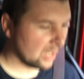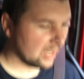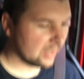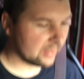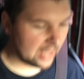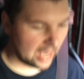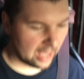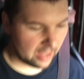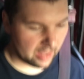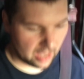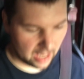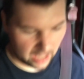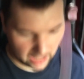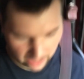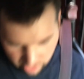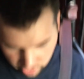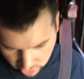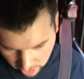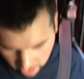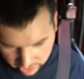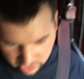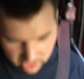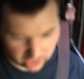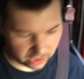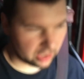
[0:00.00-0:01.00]
Now that I
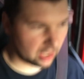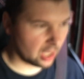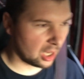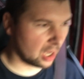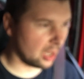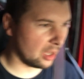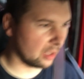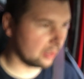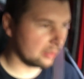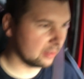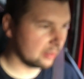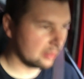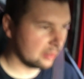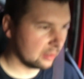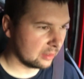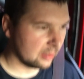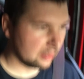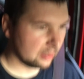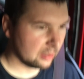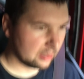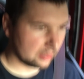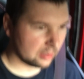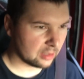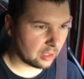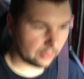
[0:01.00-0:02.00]
adjusted the
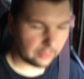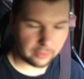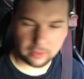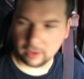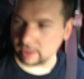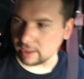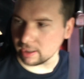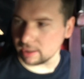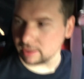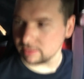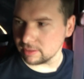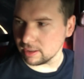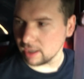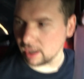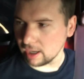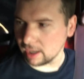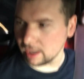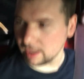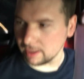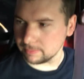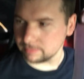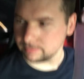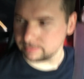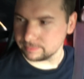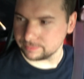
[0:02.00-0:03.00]
fucking
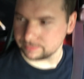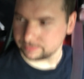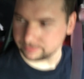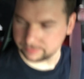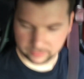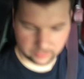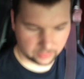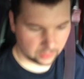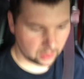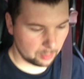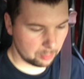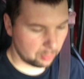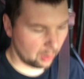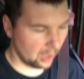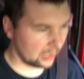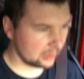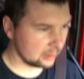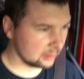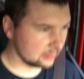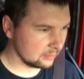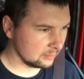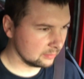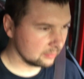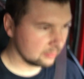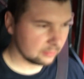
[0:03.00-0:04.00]
the
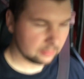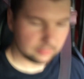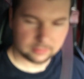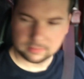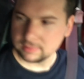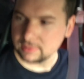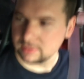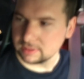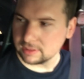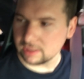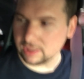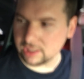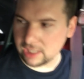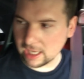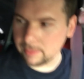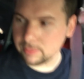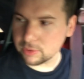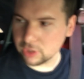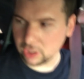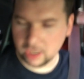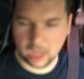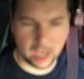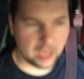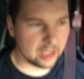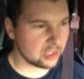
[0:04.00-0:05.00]
button, seems
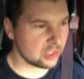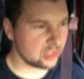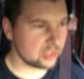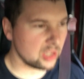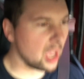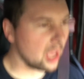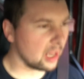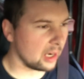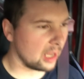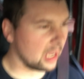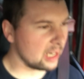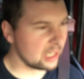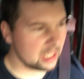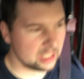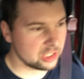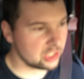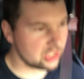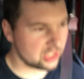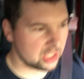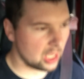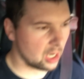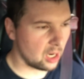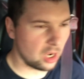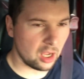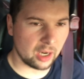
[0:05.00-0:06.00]
a nice sit. I didn't
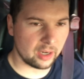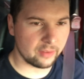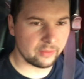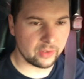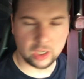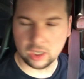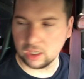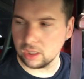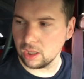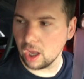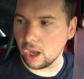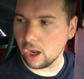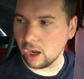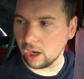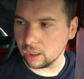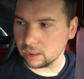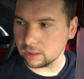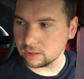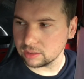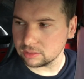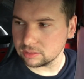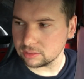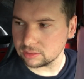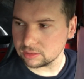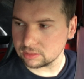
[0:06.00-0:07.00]
sit on it very long.
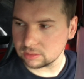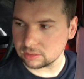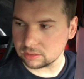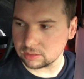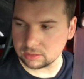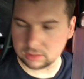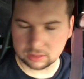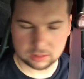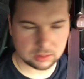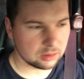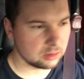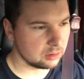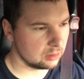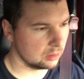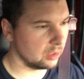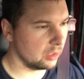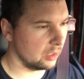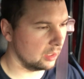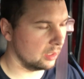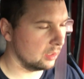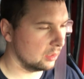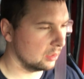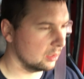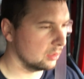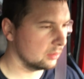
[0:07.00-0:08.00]
Yeah, but you
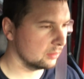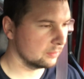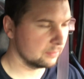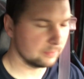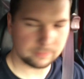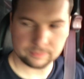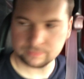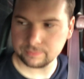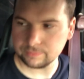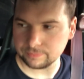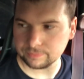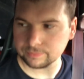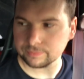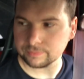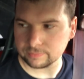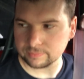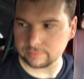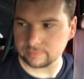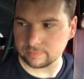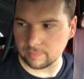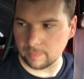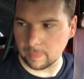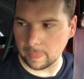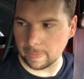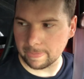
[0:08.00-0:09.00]
hit
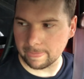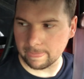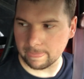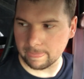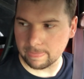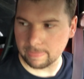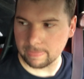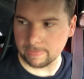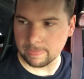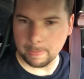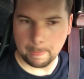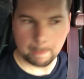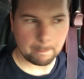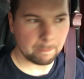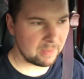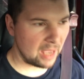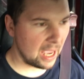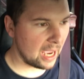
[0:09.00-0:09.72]
6 pounds.